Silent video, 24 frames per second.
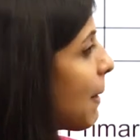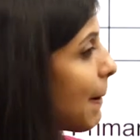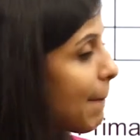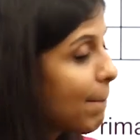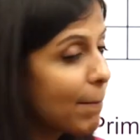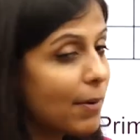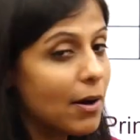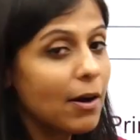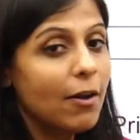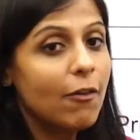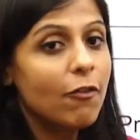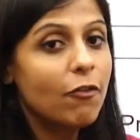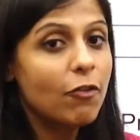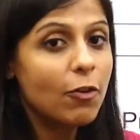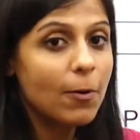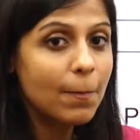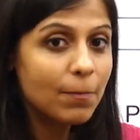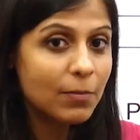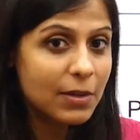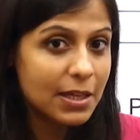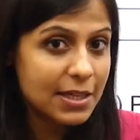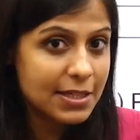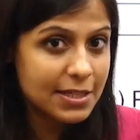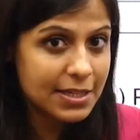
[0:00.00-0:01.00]
people
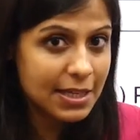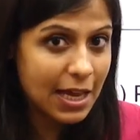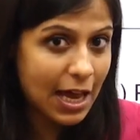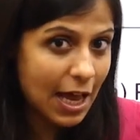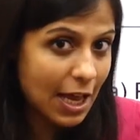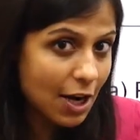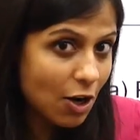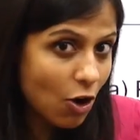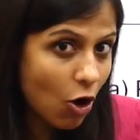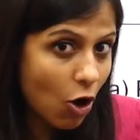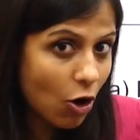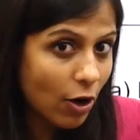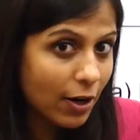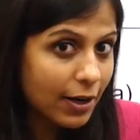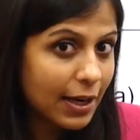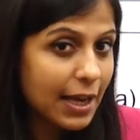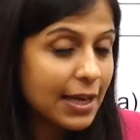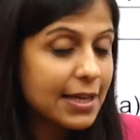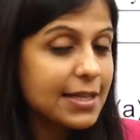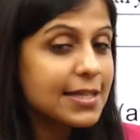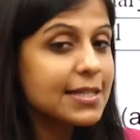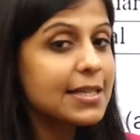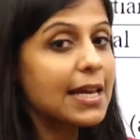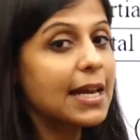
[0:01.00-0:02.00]
from this
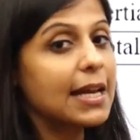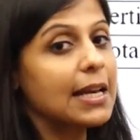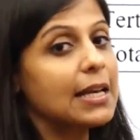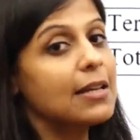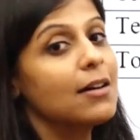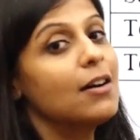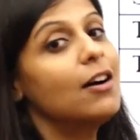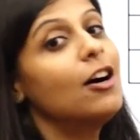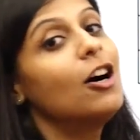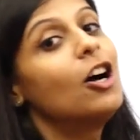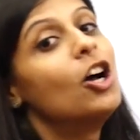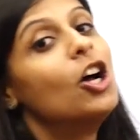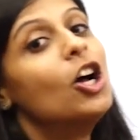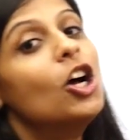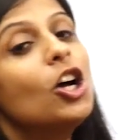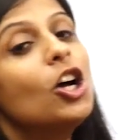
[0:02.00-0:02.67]
unorganized sector